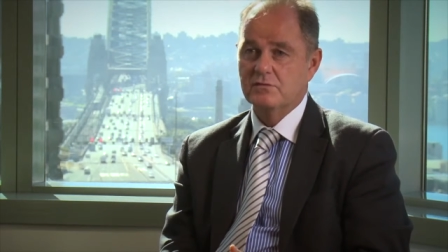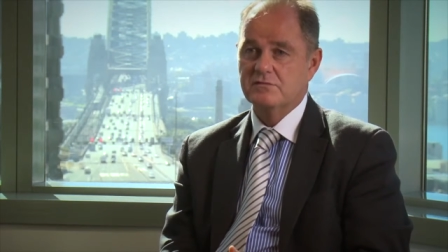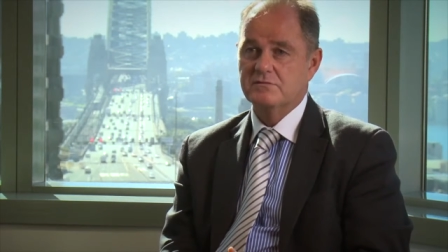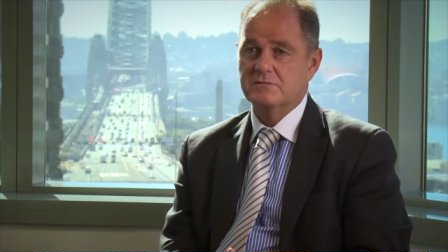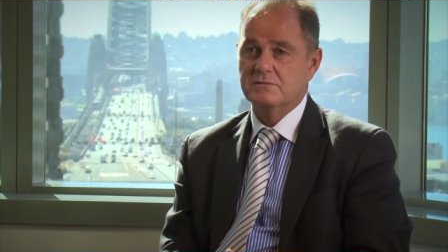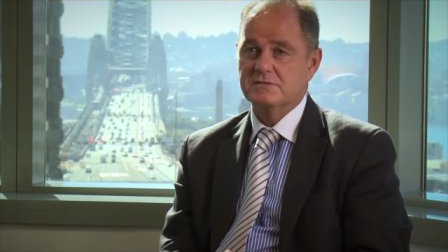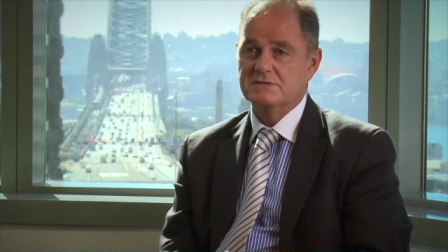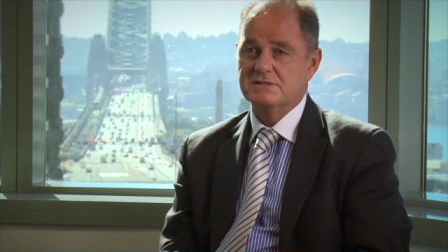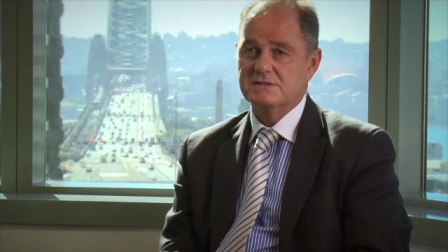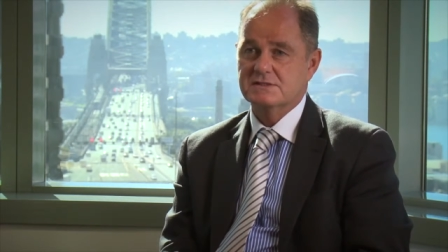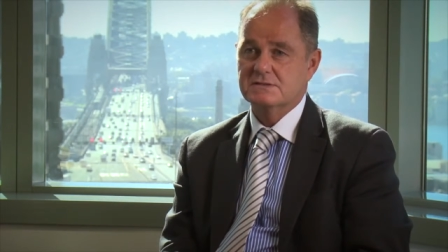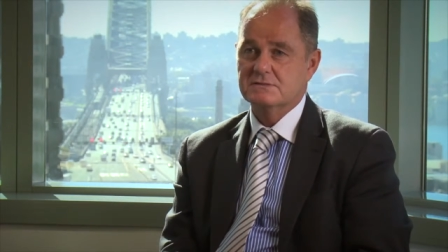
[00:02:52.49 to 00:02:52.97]
of
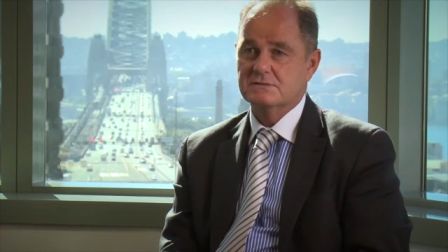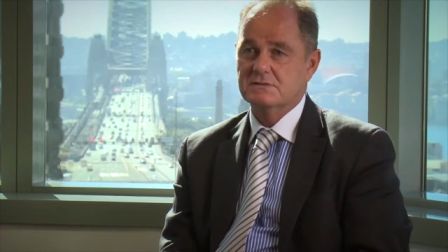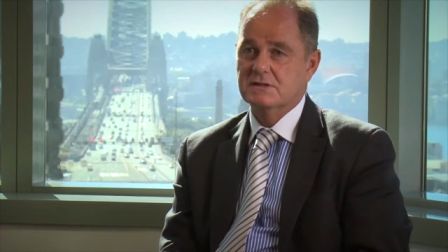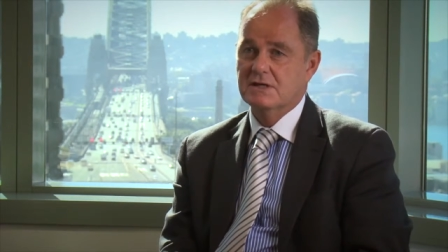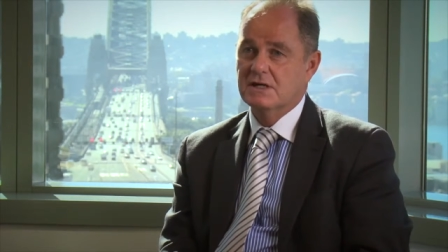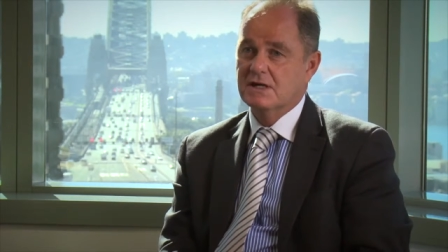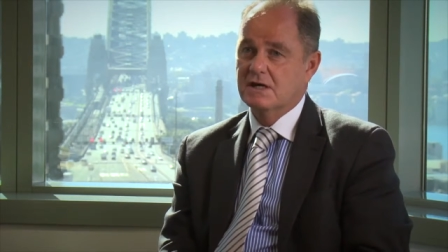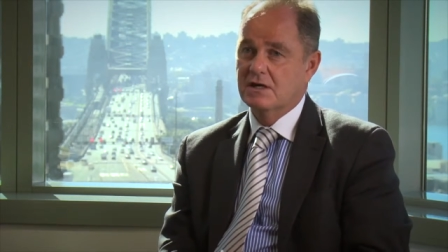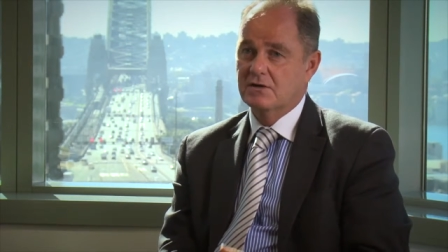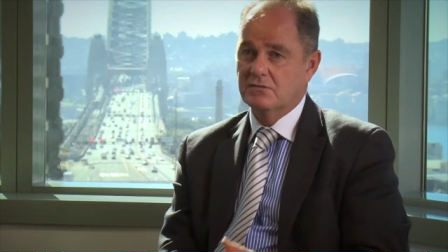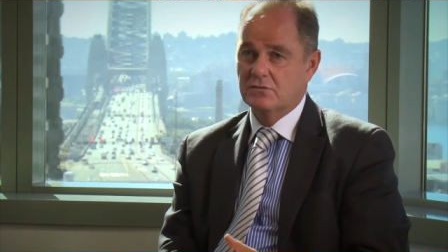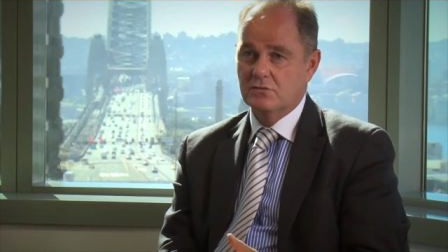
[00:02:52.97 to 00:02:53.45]
Brazil,
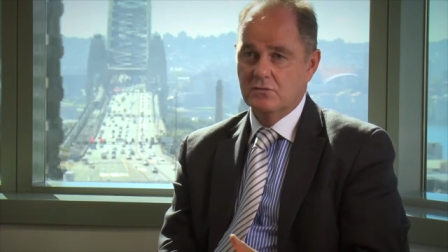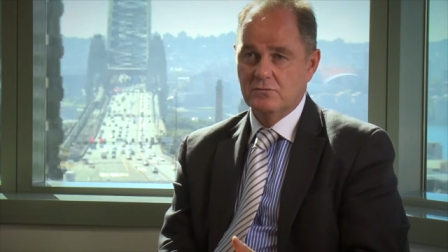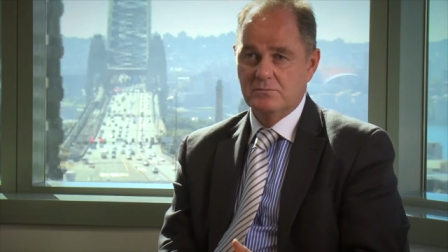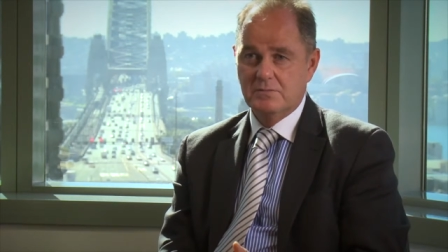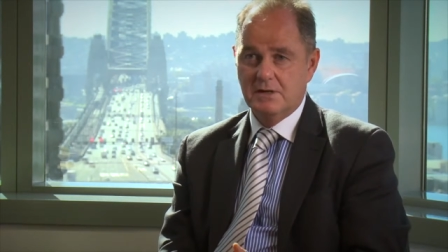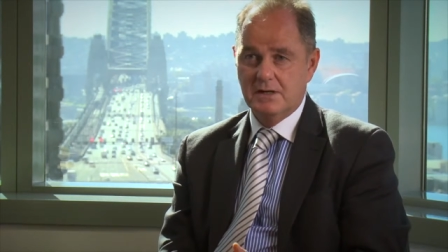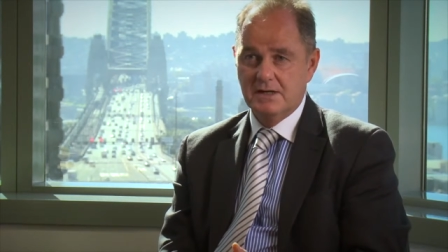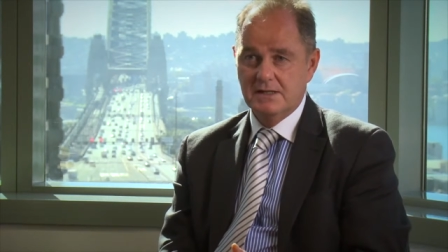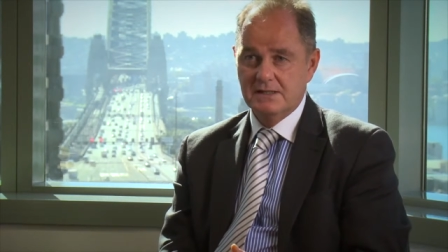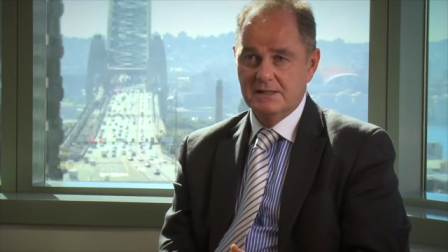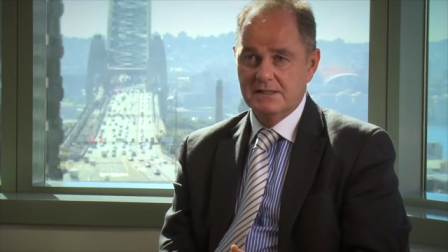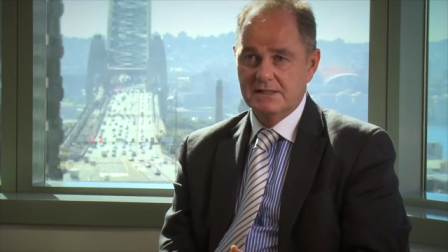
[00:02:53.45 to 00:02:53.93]
are all
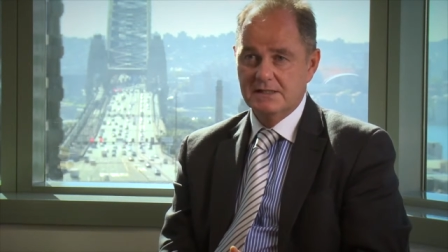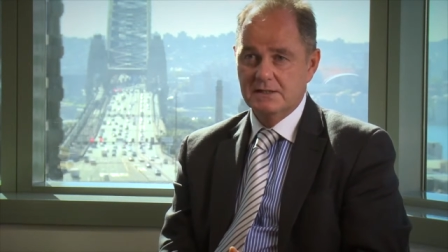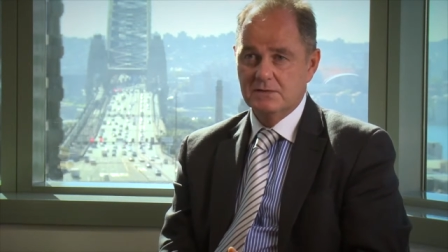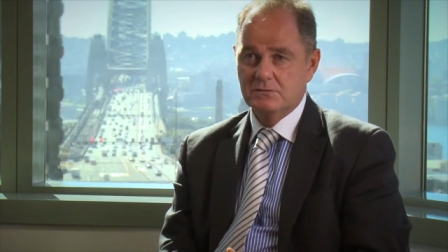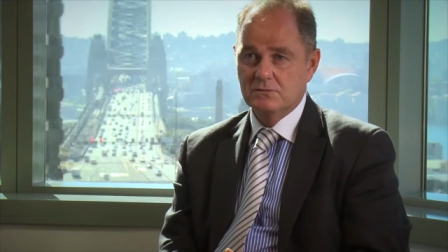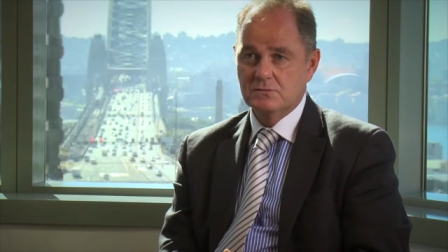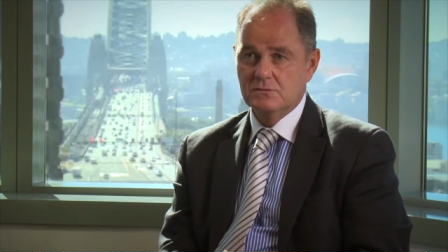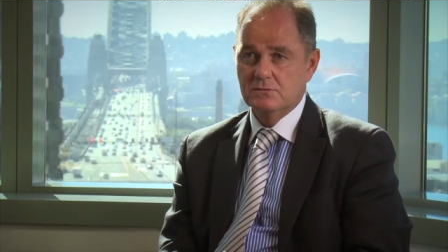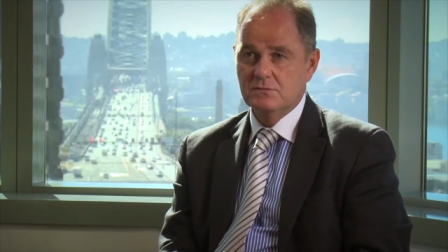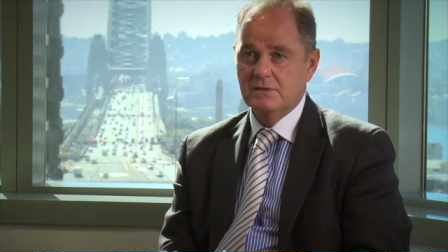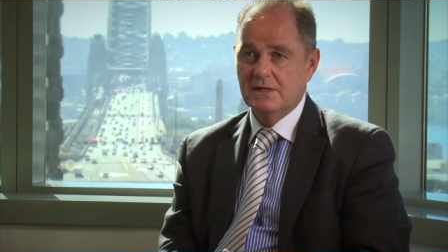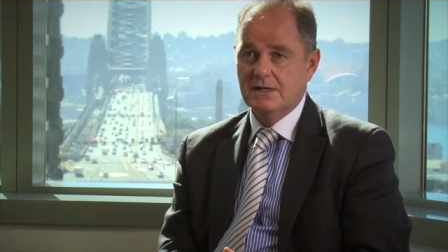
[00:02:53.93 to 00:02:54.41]

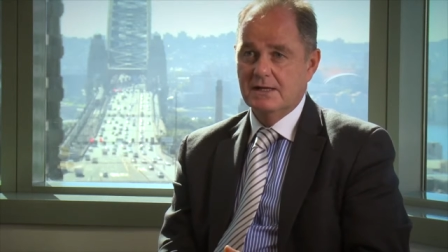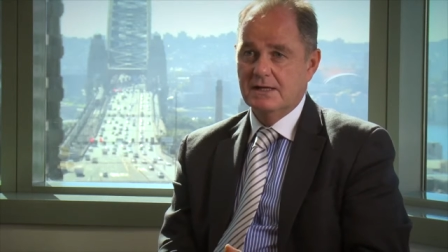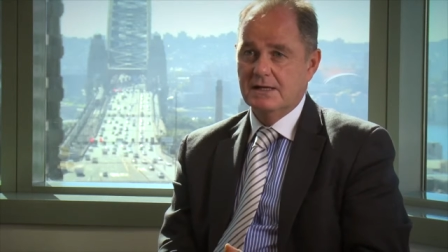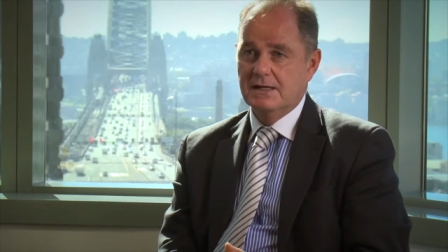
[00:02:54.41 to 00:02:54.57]
bilingual.